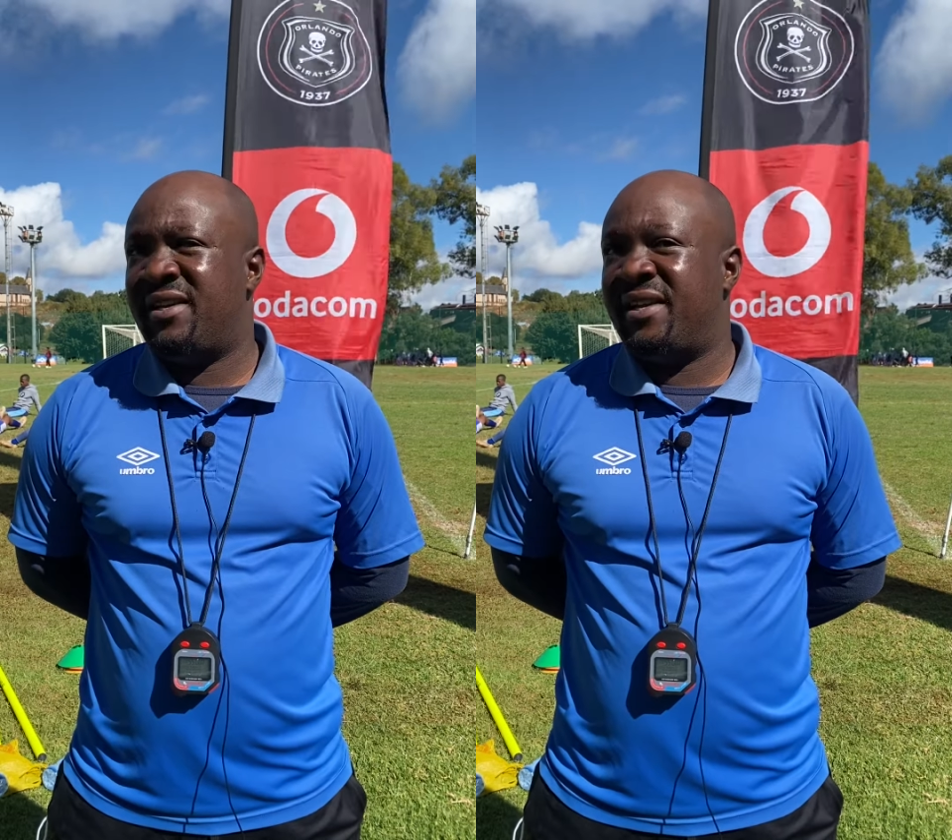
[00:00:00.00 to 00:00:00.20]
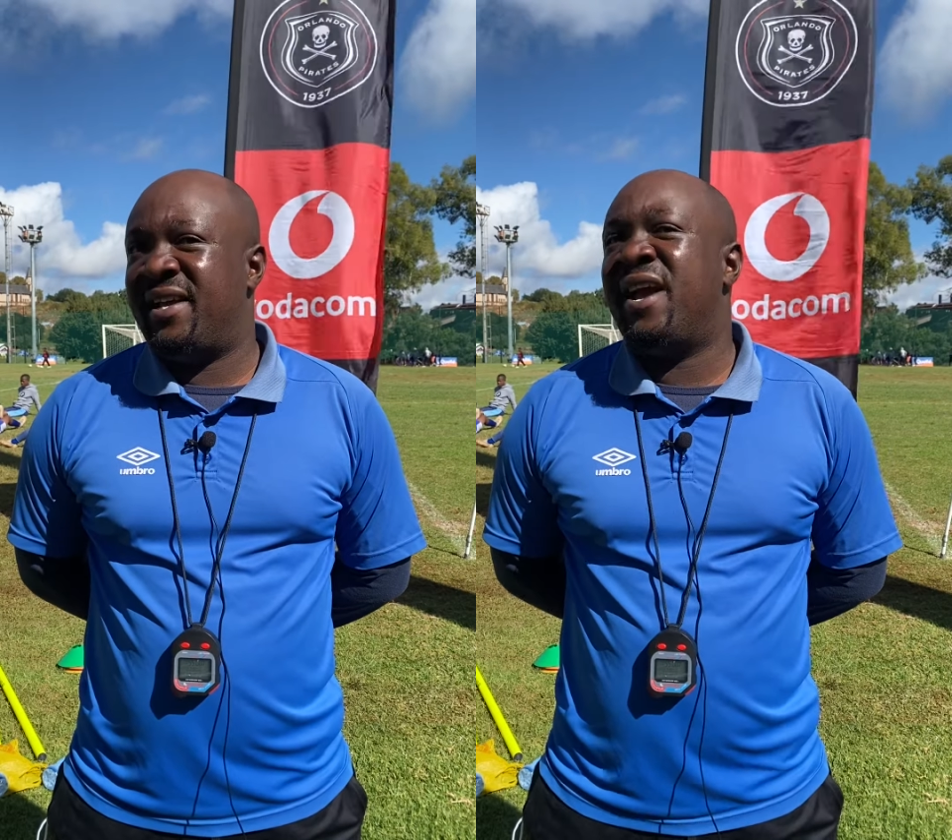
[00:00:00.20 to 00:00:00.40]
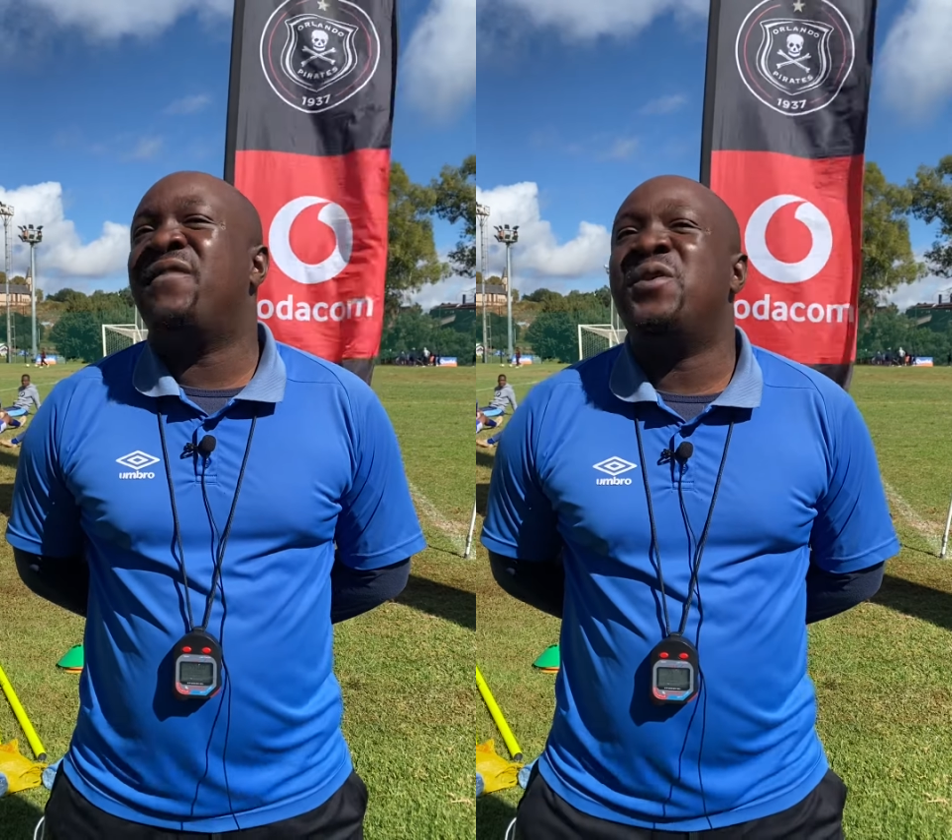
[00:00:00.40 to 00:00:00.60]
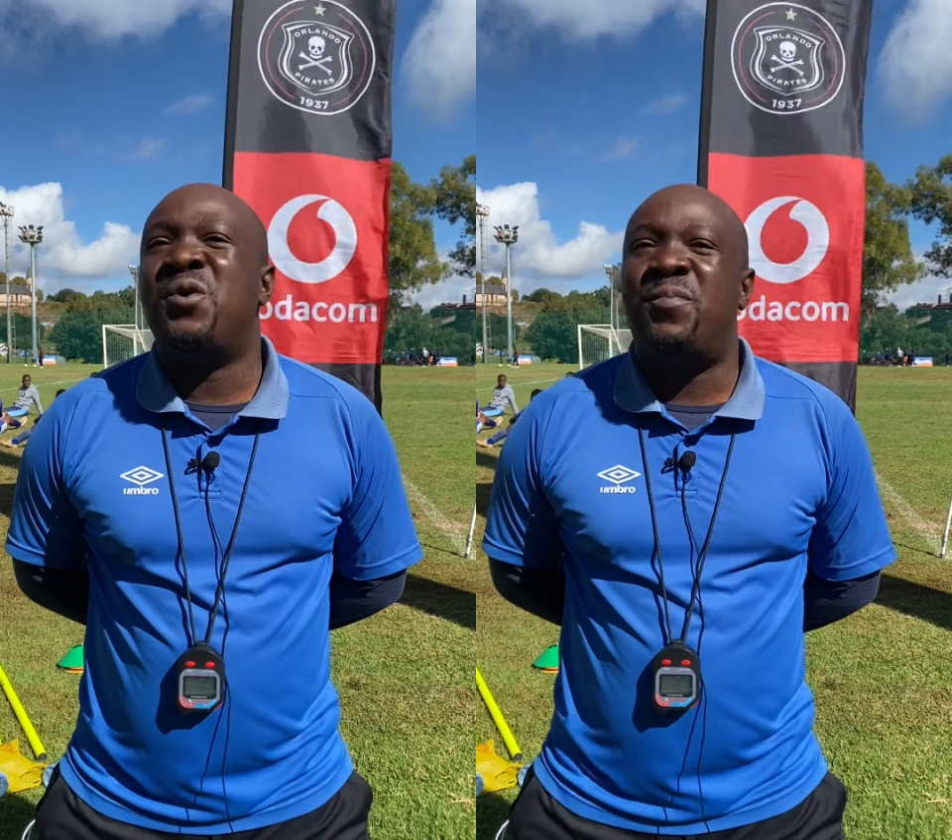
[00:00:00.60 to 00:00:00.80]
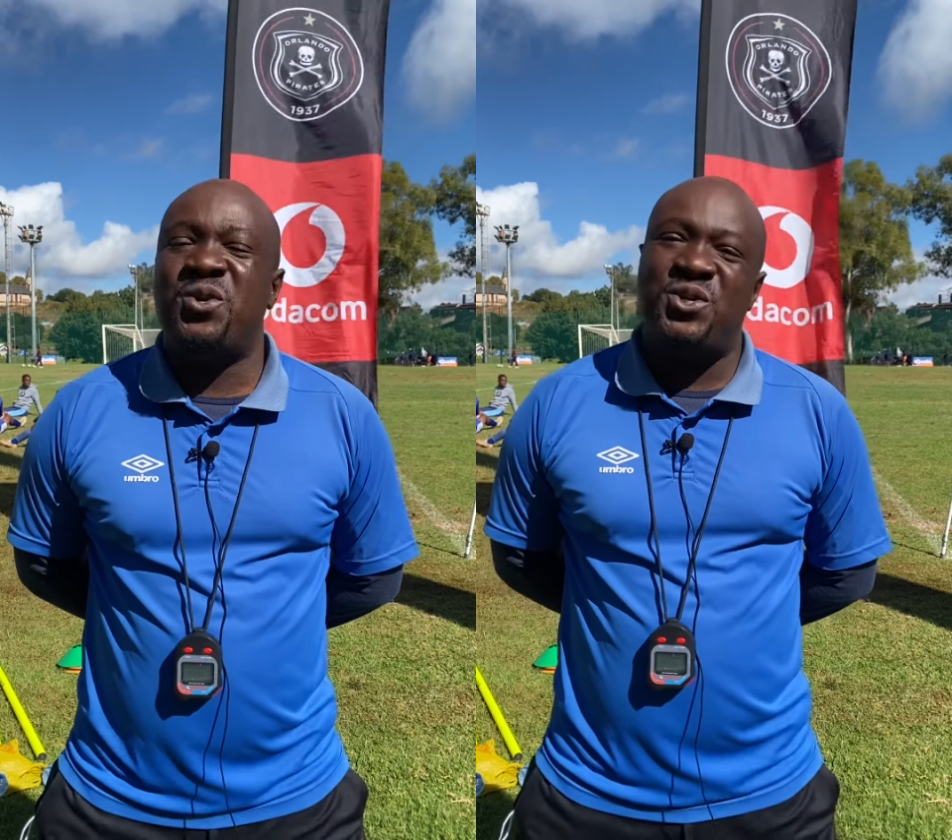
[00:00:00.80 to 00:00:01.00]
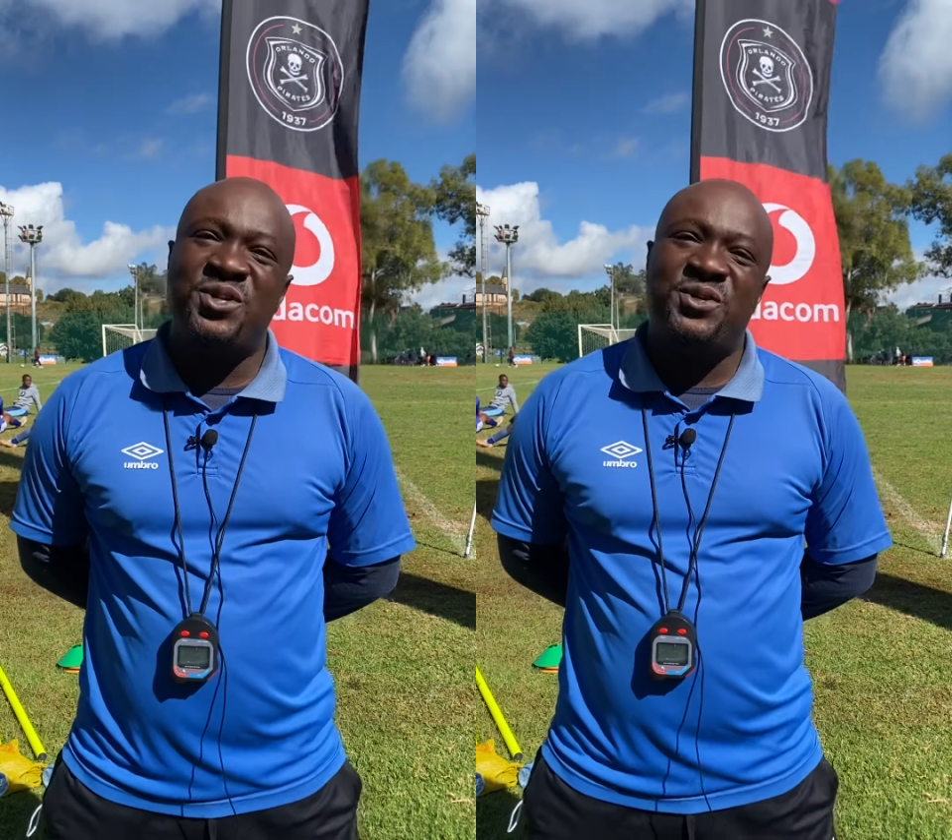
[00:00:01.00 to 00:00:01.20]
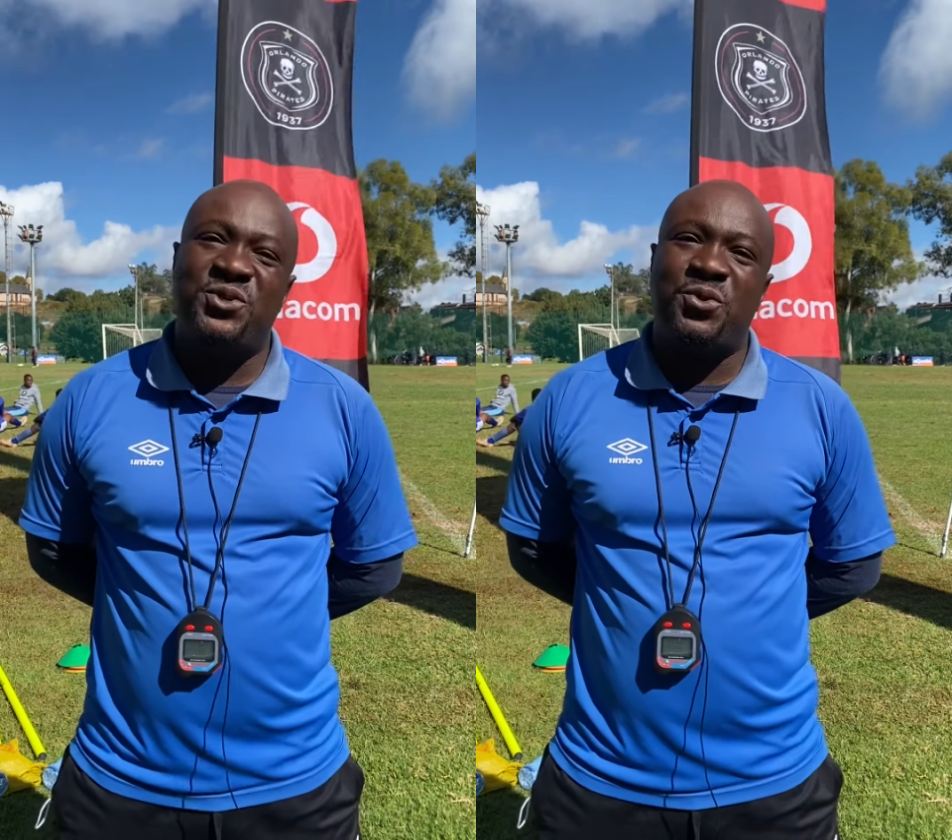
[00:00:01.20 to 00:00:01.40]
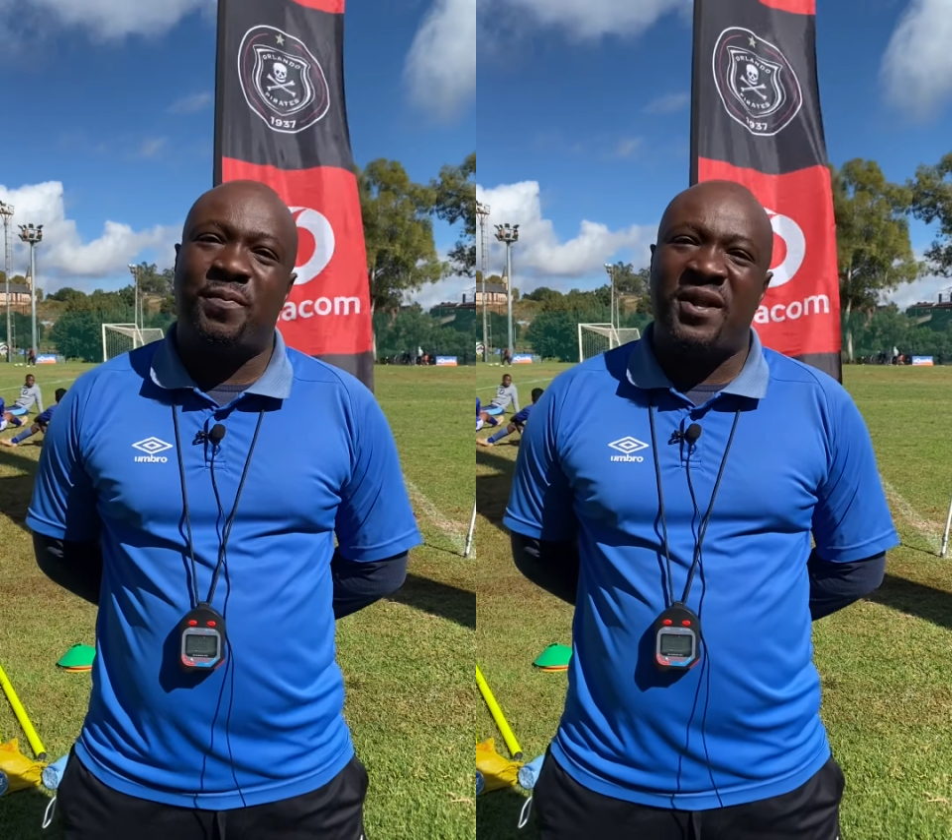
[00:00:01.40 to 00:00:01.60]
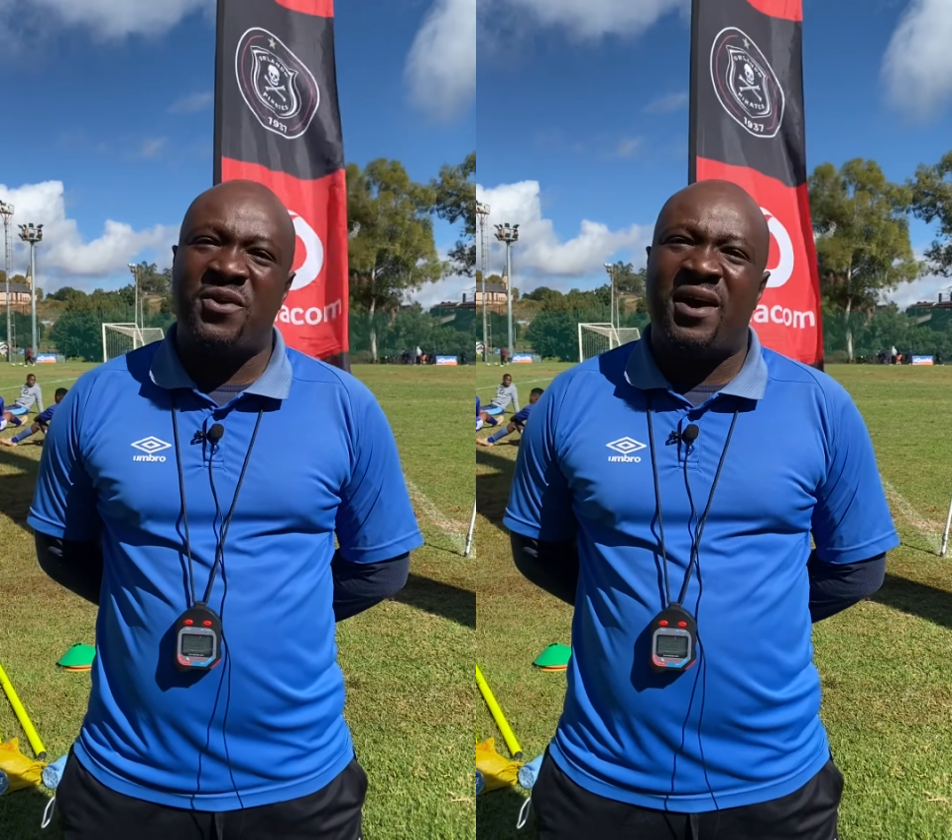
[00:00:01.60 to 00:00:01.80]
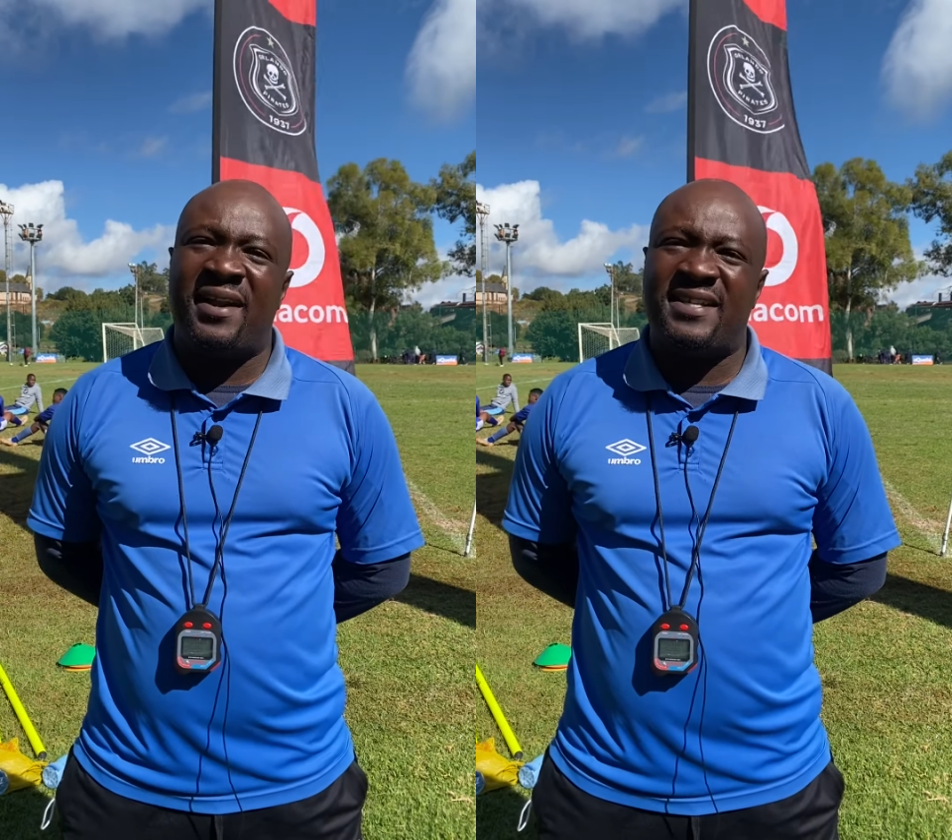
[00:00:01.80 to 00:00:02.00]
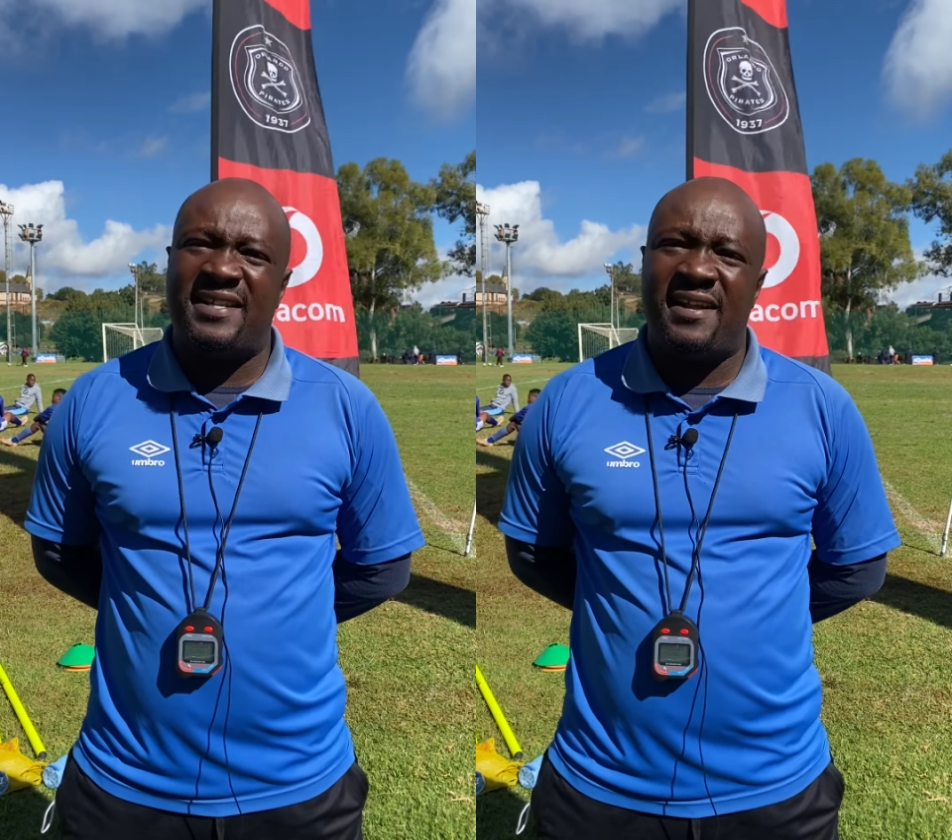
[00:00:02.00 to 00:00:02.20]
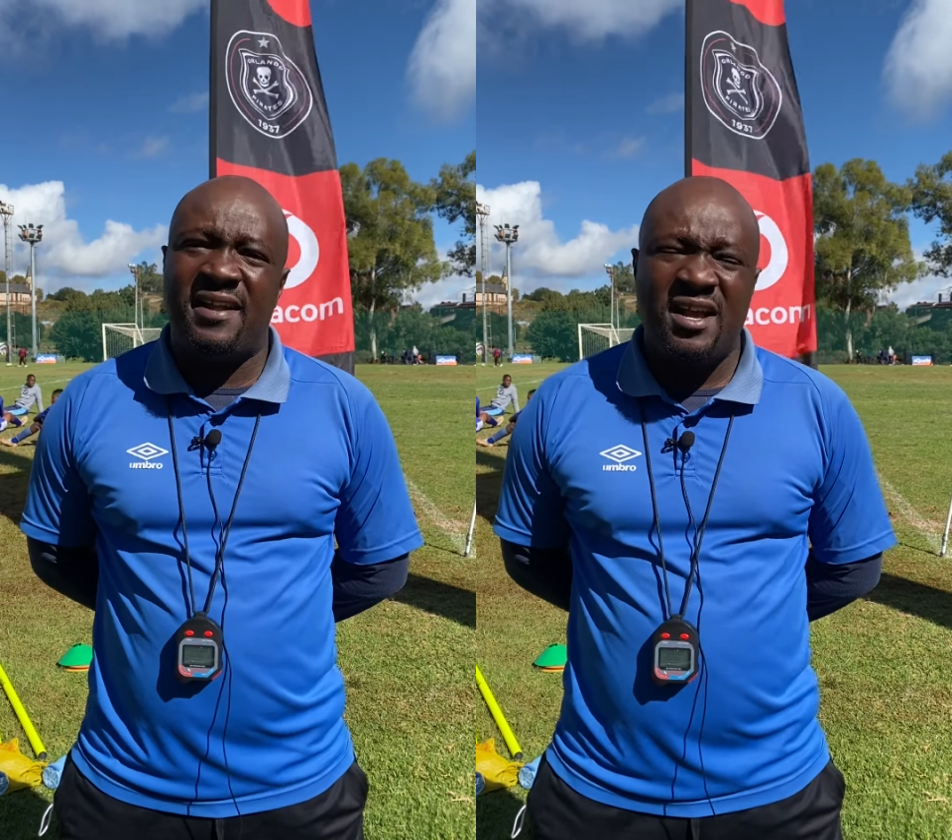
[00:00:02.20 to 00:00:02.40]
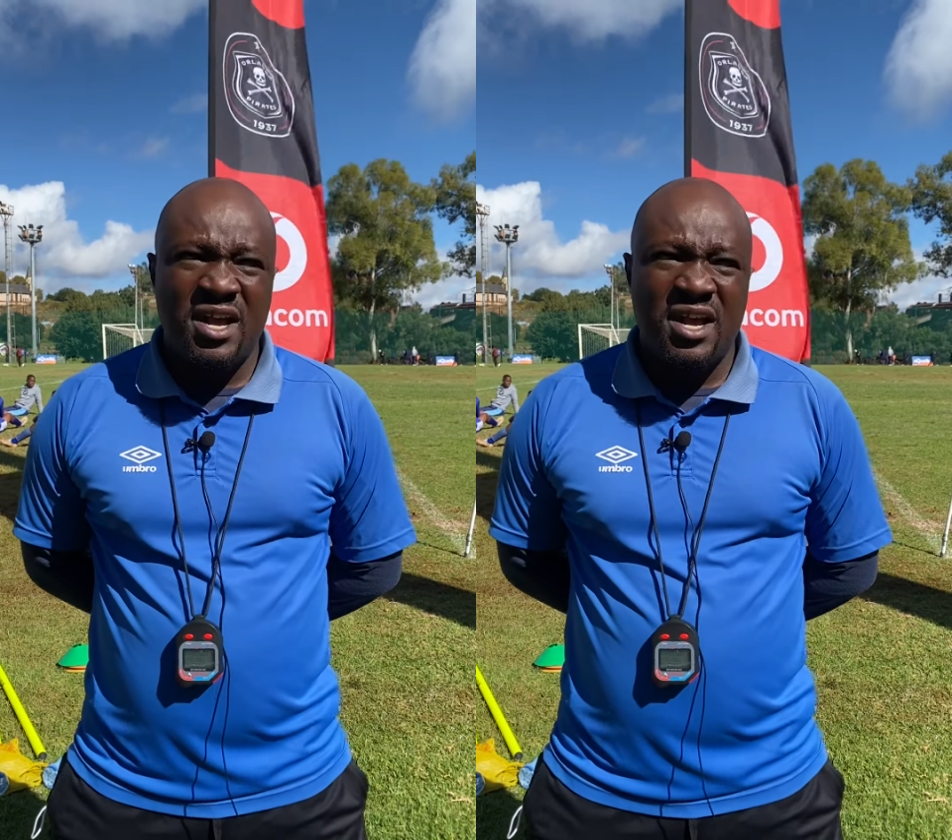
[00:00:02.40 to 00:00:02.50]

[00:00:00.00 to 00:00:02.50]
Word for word: eh, eh, eh, have an opportunity to play, you understand.